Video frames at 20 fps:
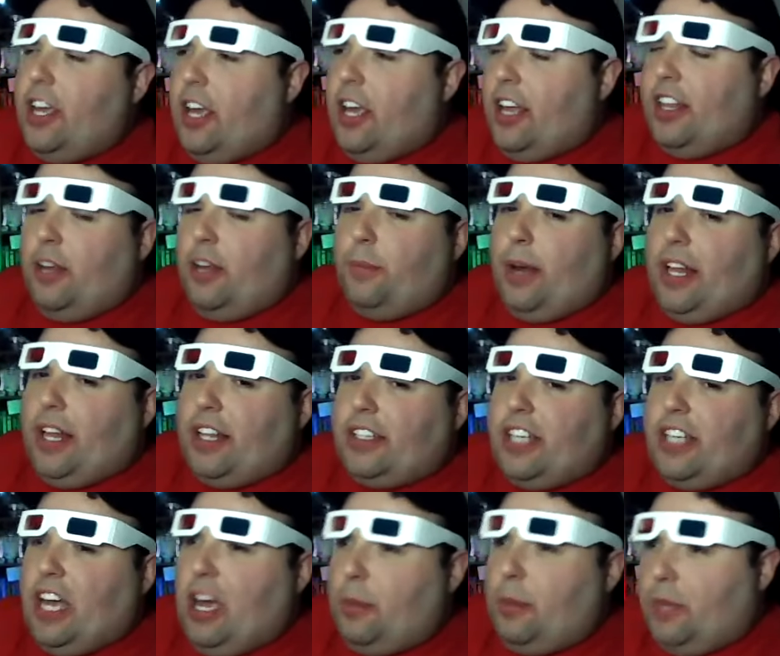And then by the
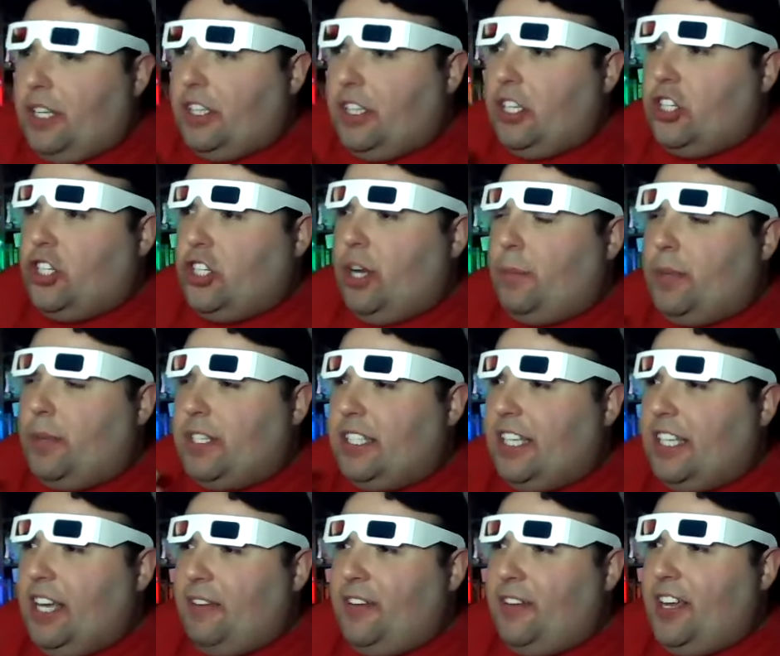time, like, the ship is
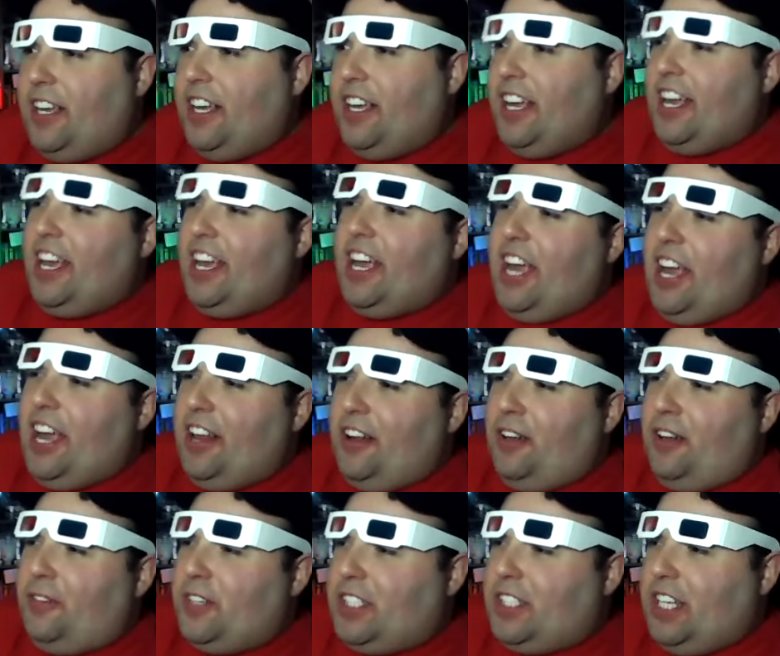leaving, and
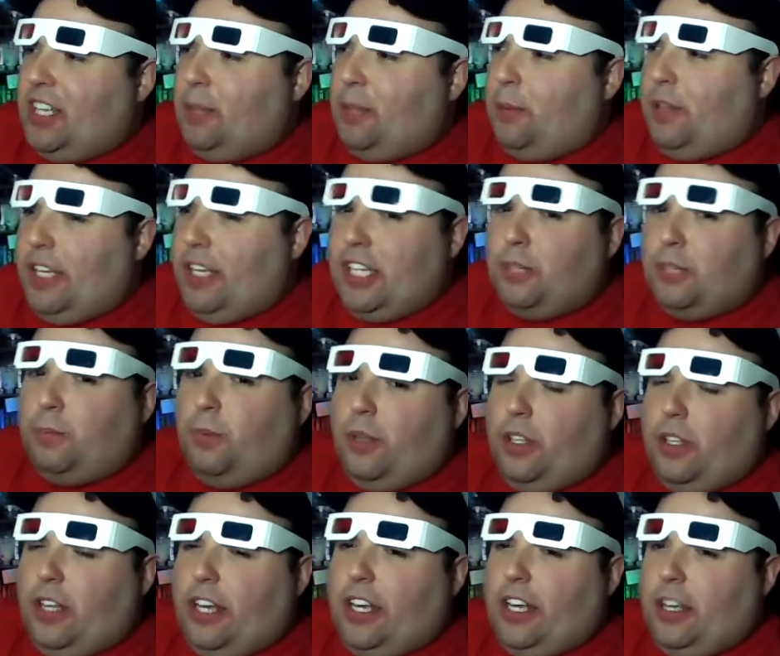all of a sudden, the police,
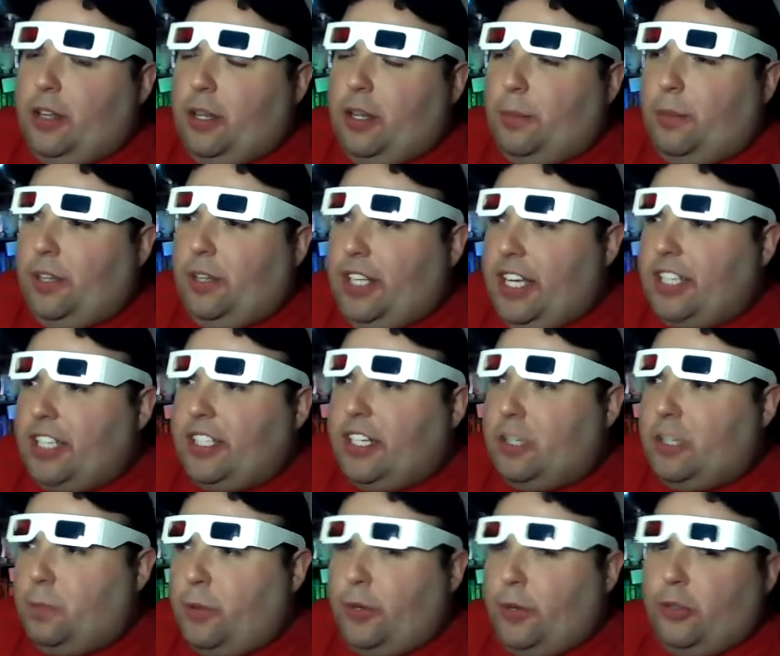like the police and
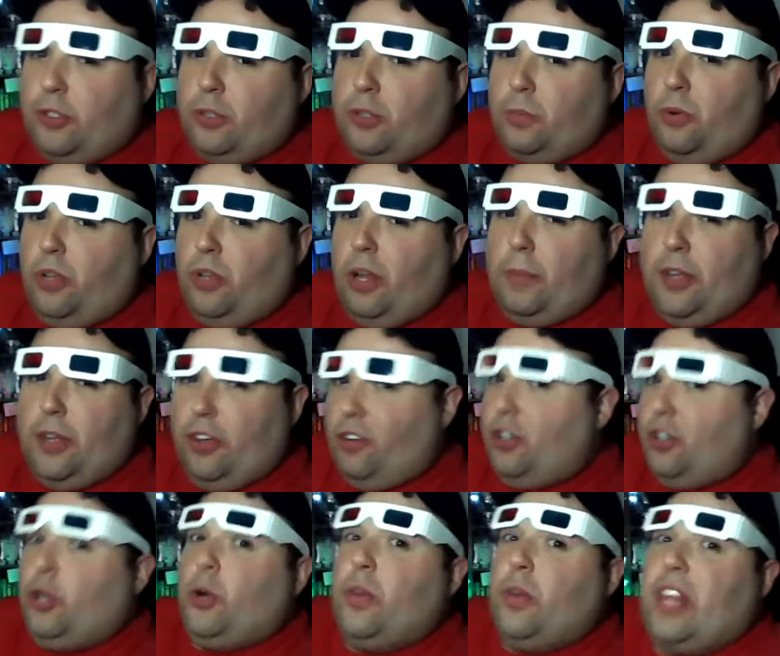his producers, pull up, but you don't
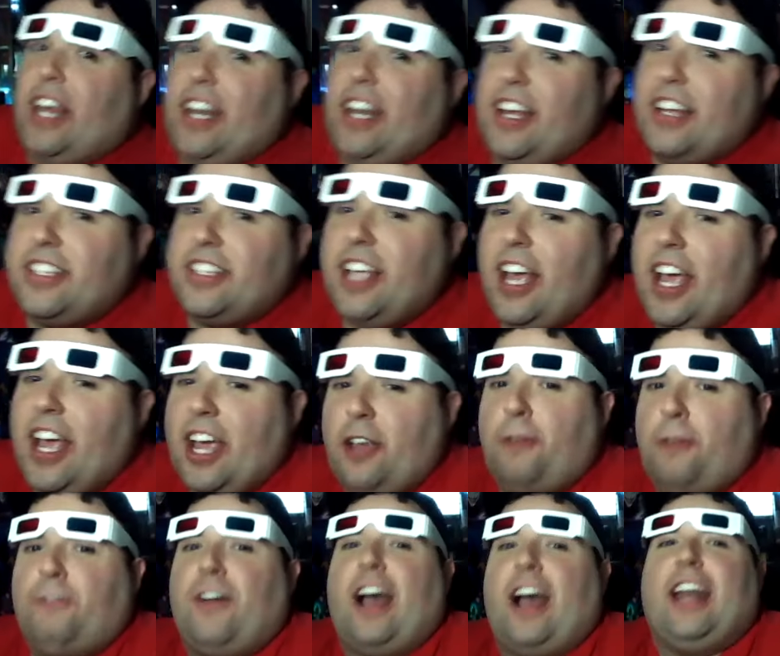know who that is, and
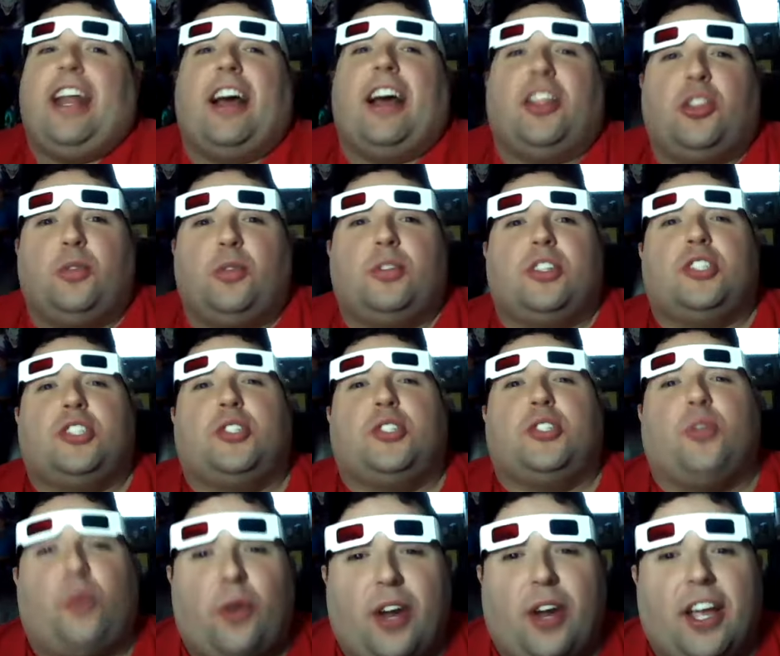you find out through the
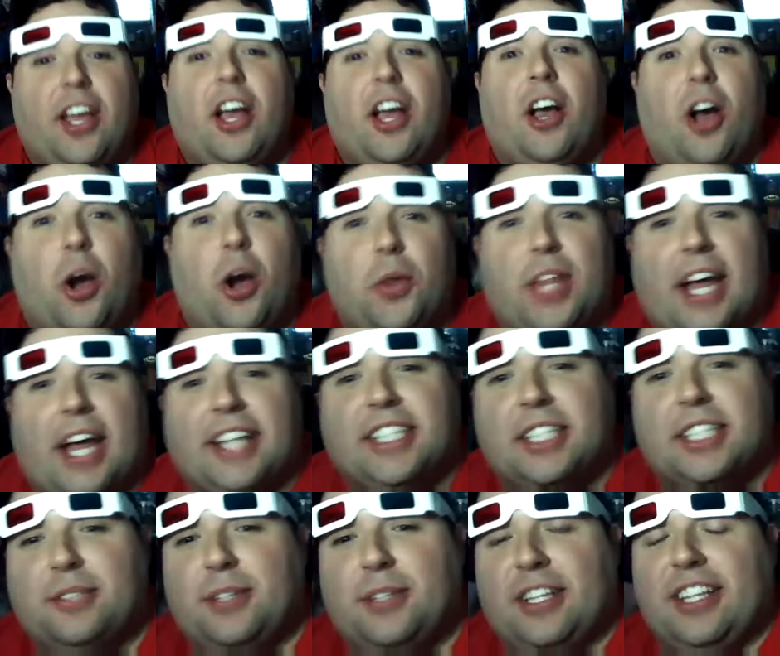story. Oh, that's
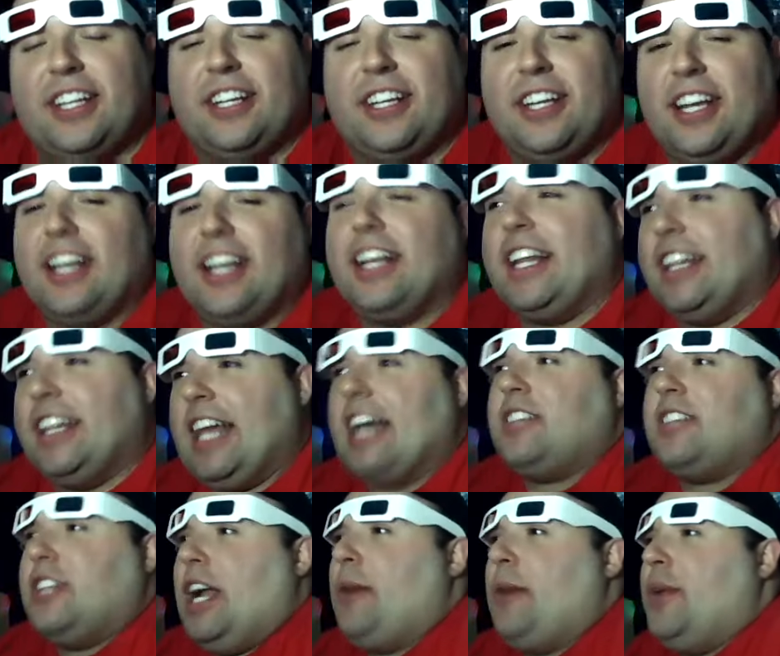his. Then
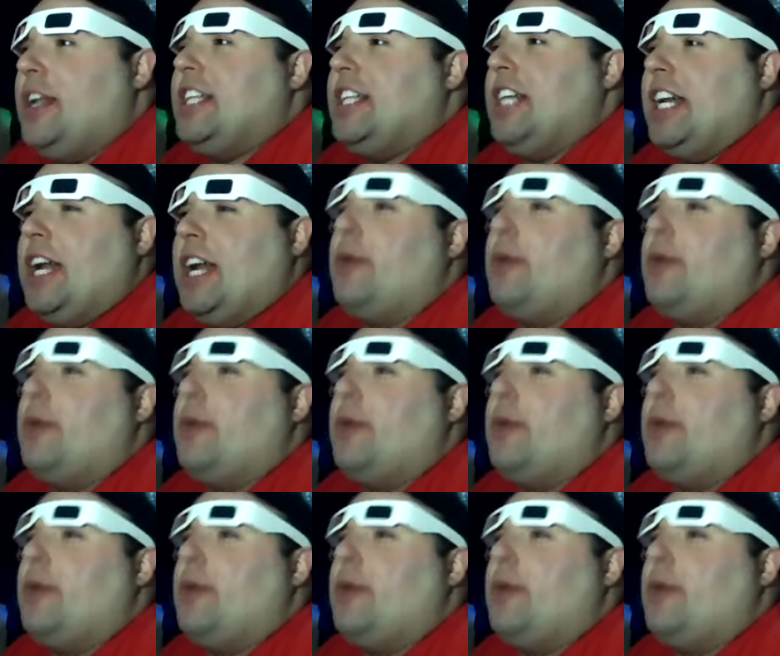that's what I would have done.